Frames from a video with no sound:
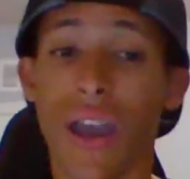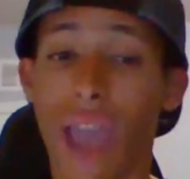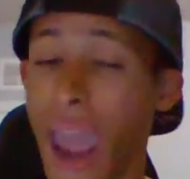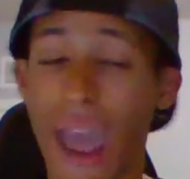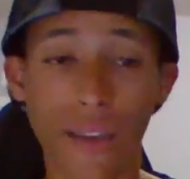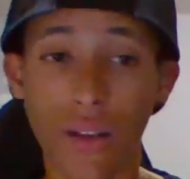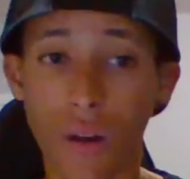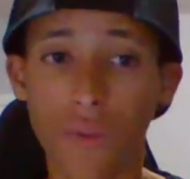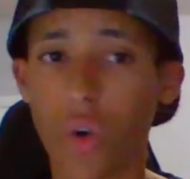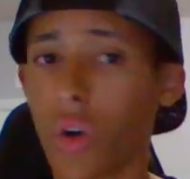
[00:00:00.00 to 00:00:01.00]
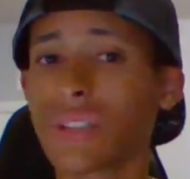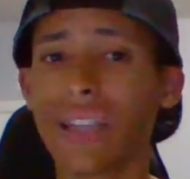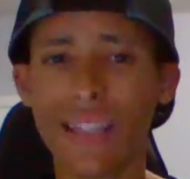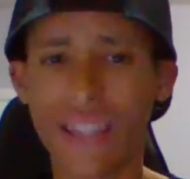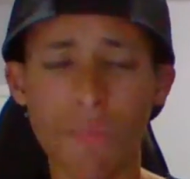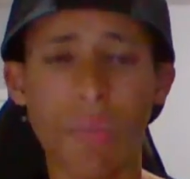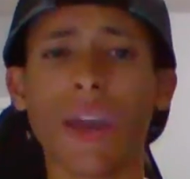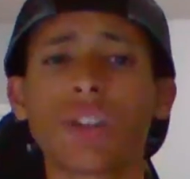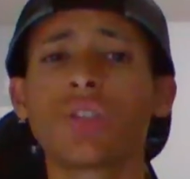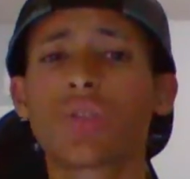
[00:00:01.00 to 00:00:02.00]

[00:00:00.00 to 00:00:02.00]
and of course Ethan Page and